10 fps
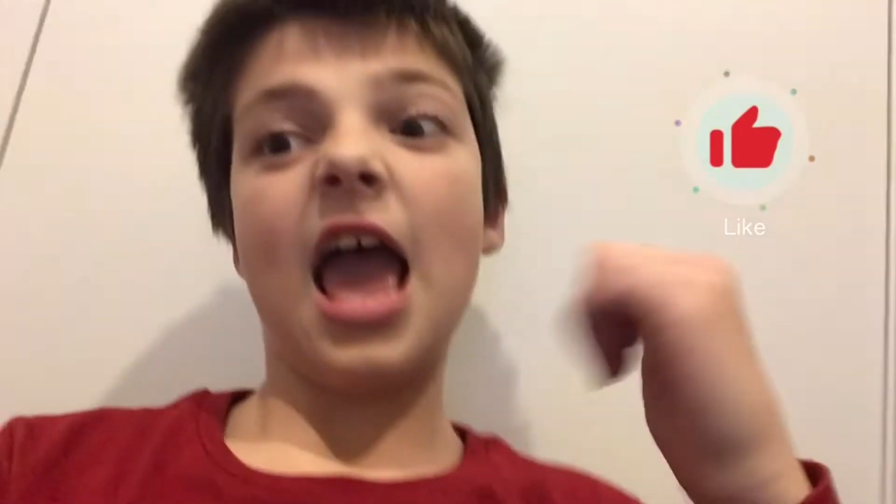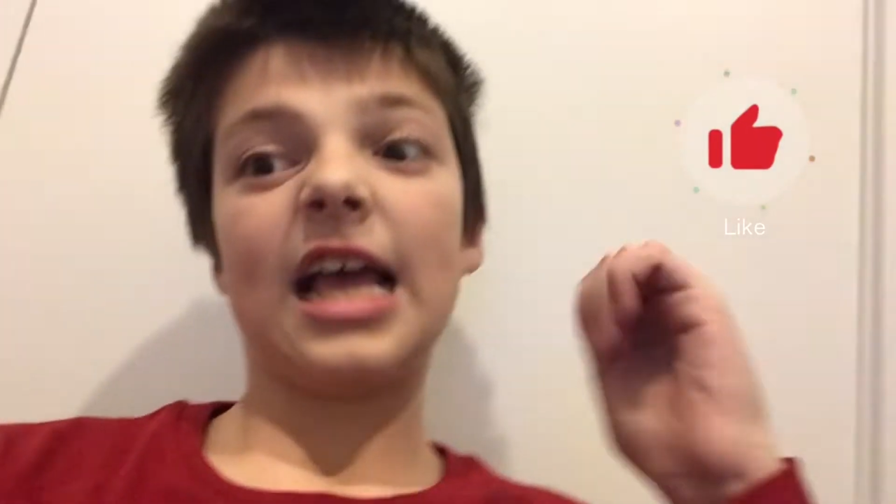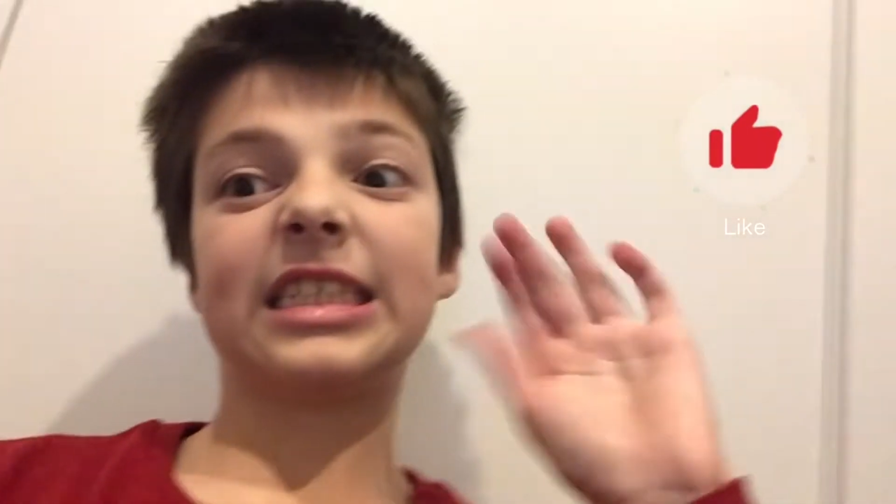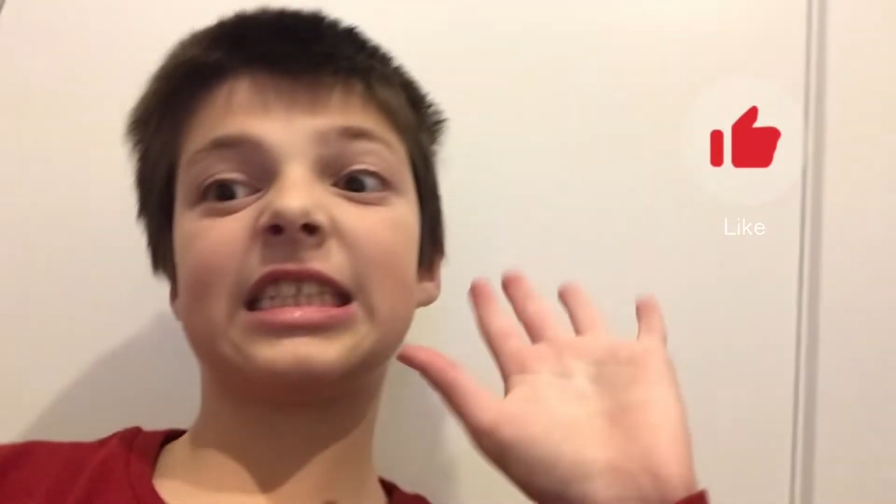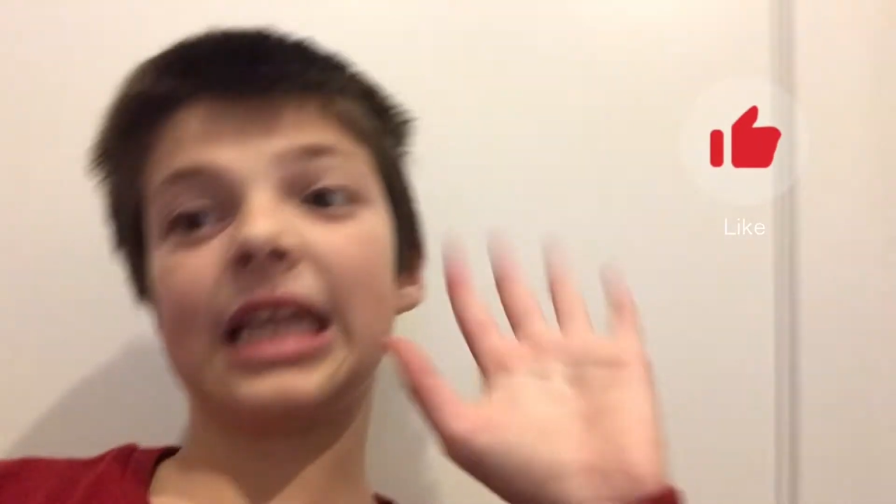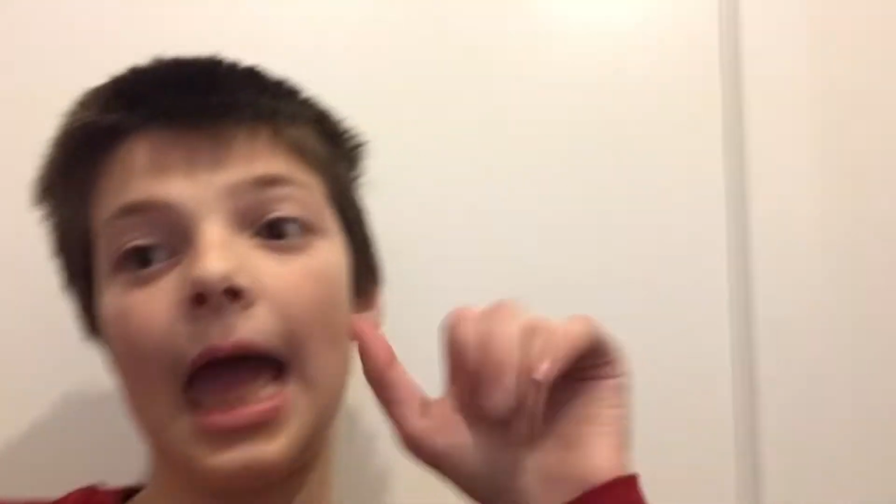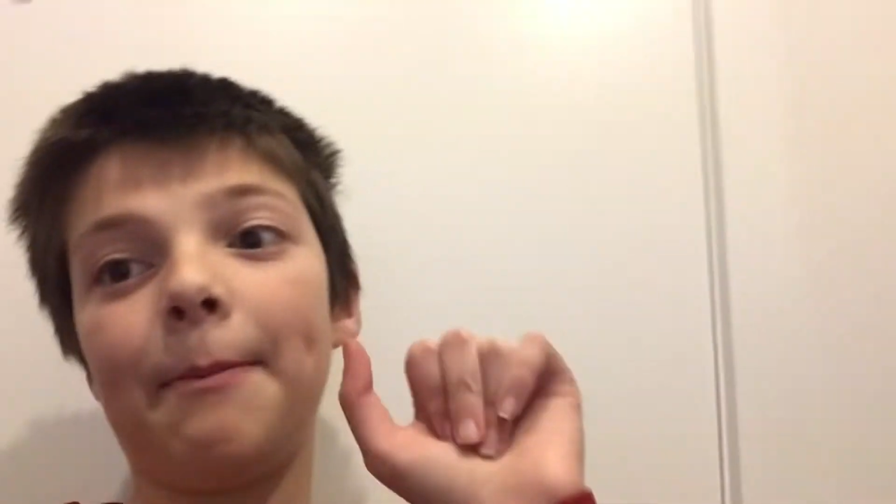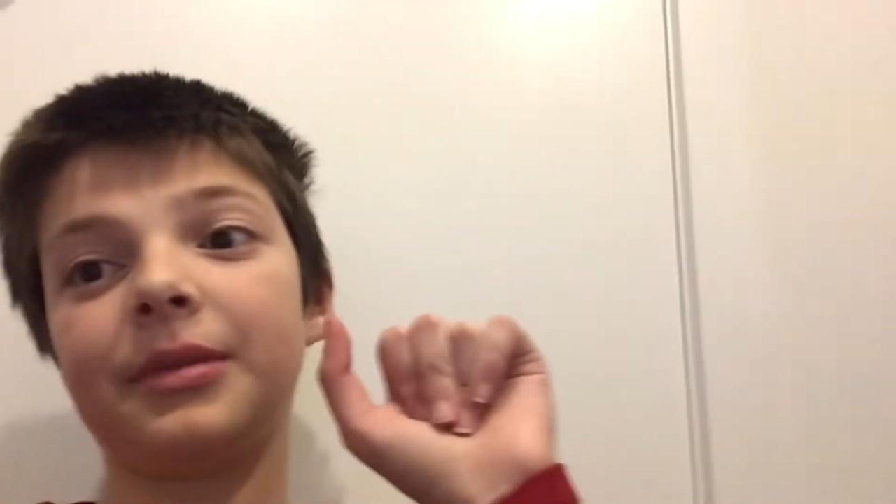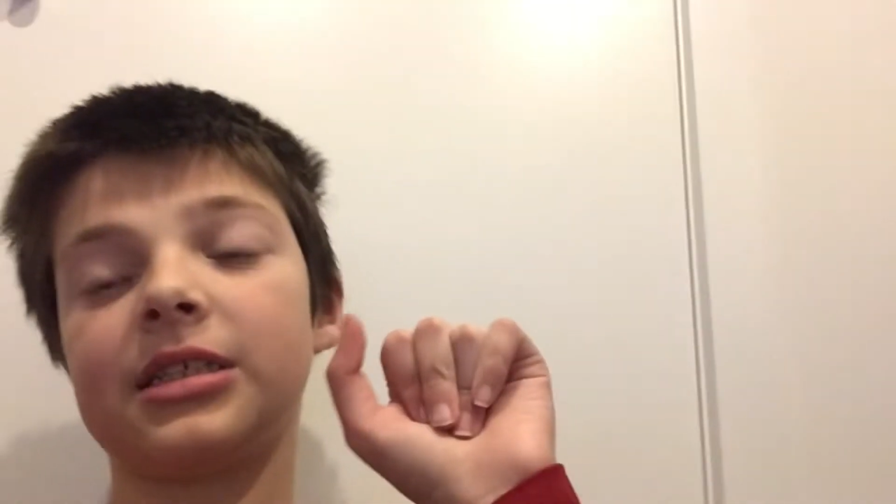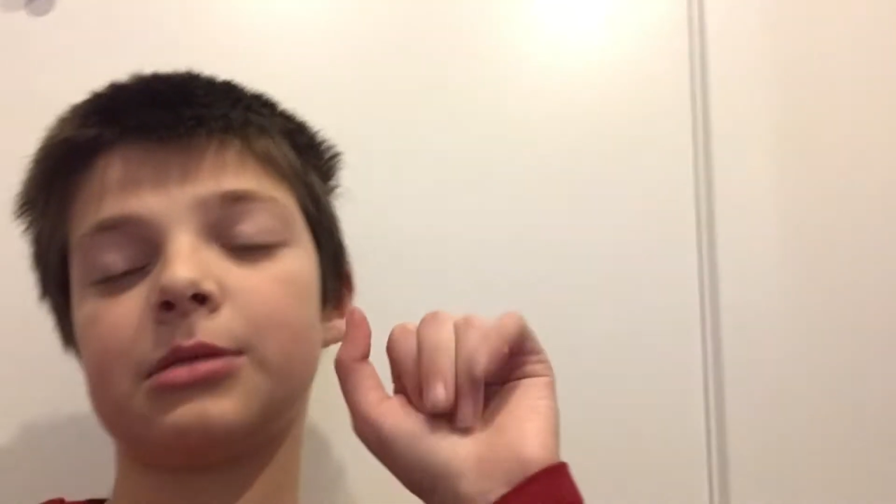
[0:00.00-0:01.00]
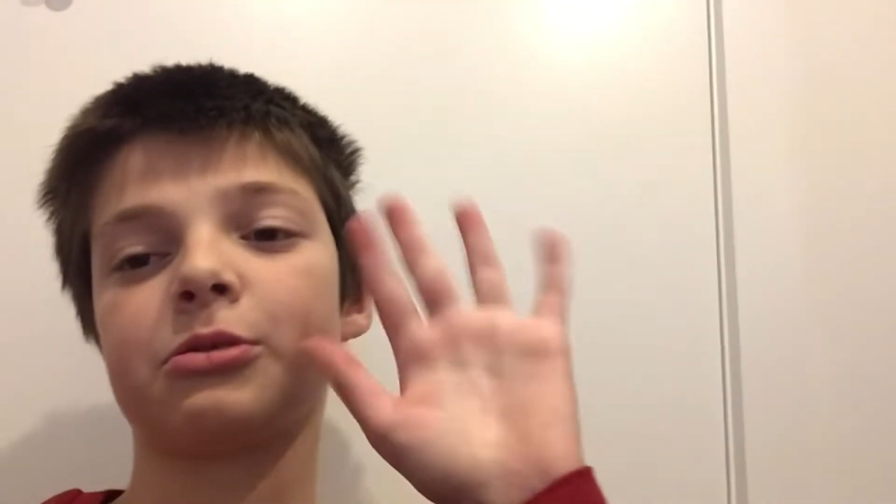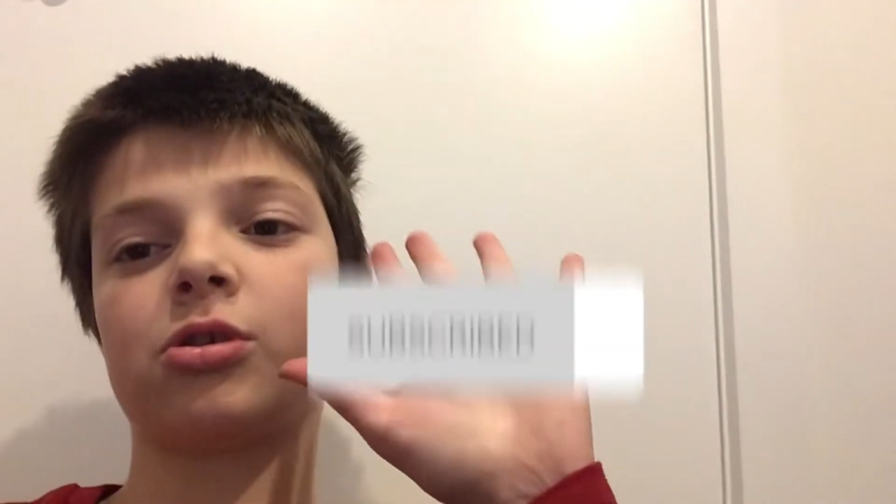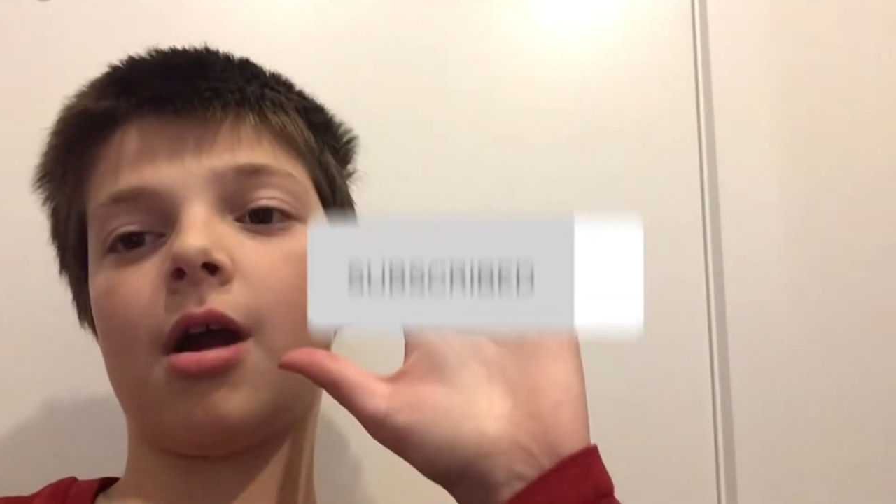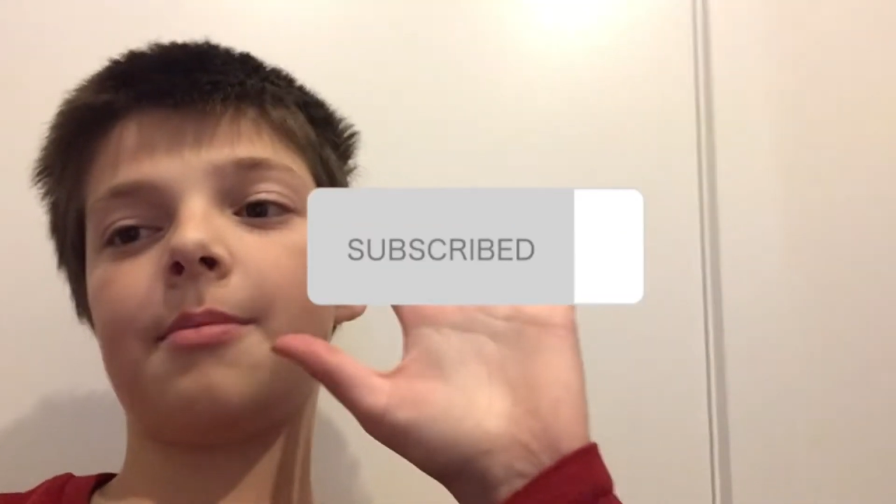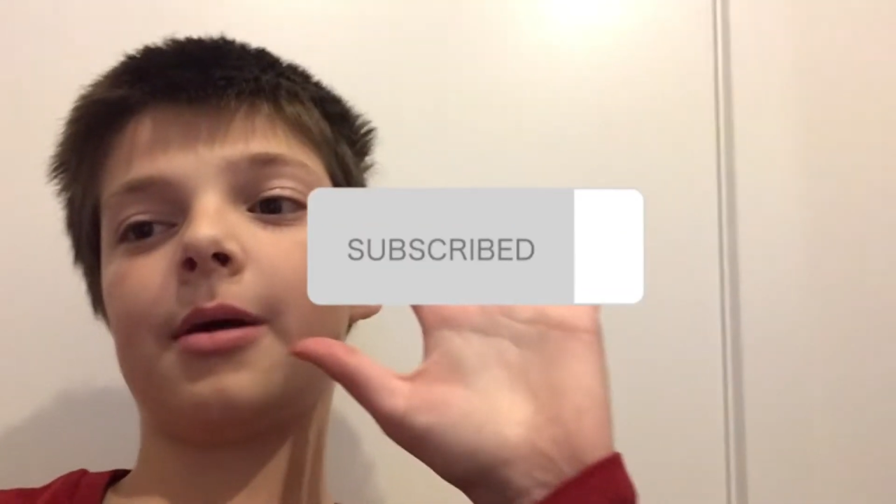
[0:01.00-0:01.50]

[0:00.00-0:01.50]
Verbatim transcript: slap that subscribe